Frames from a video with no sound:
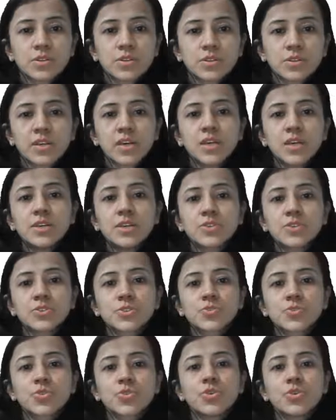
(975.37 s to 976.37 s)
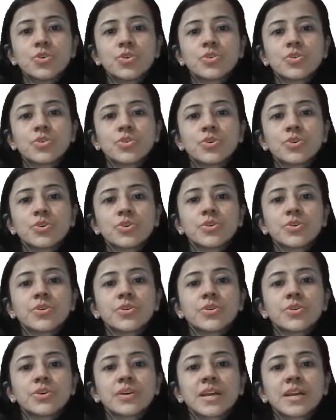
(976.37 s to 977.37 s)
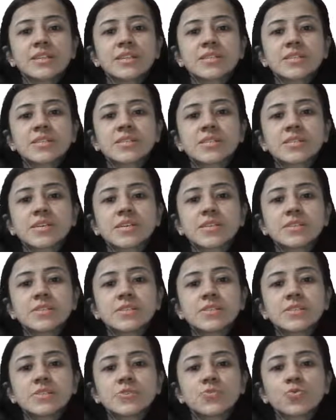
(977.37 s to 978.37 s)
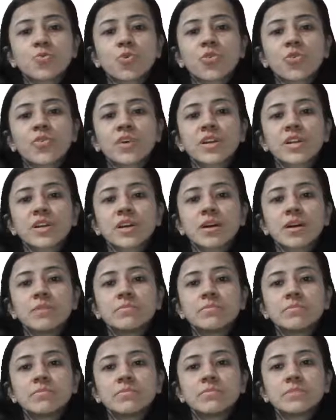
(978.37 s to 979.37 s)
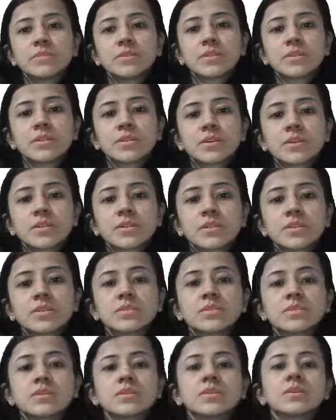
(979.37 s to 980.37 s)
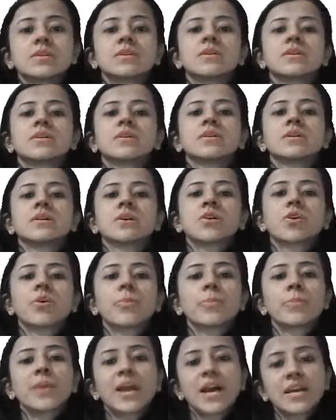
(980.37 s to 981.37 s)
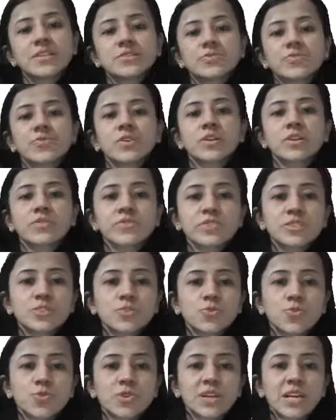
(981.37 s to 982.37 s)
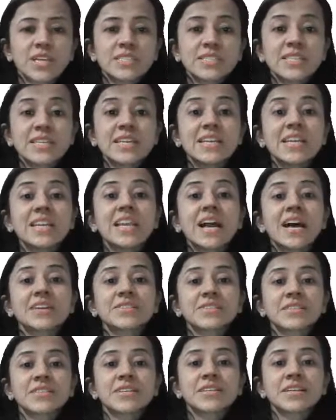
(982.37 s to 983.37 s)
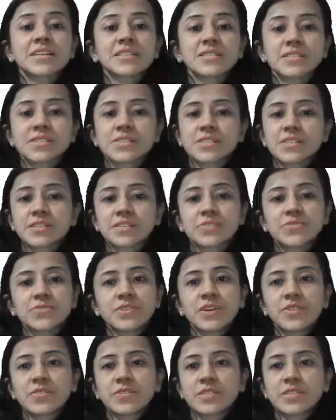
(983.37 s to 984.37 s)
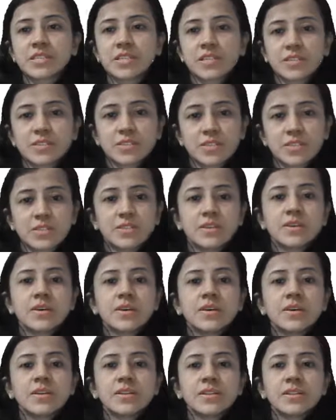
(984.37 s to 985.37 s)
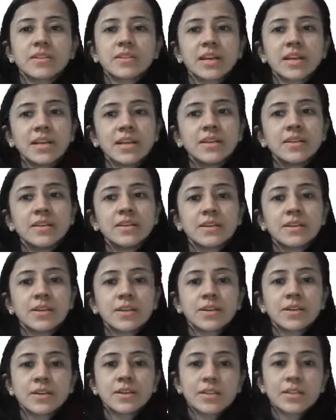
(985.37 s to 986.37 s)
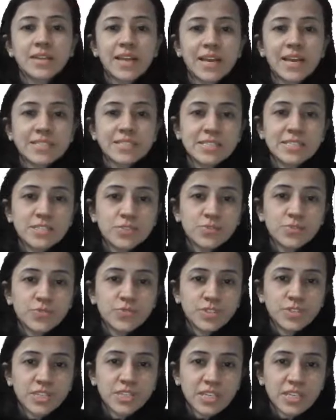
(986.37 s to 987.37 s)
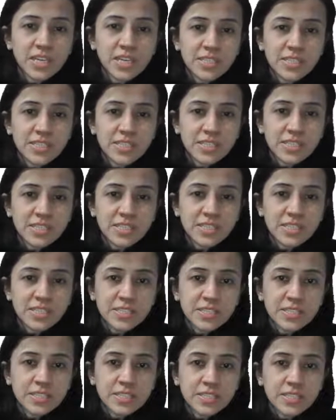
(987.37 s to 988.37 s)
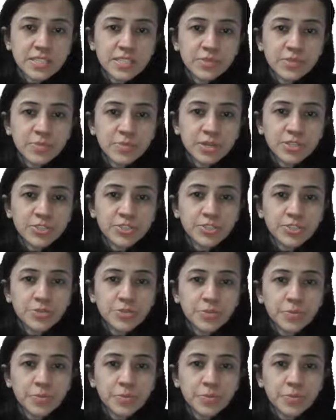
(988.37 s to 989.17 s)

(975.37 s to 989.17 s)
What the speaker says: Okay, so resistance to overcome this compliance work, which is known as elastic resistance, we have discussed. Then next is viscous resistance, this much.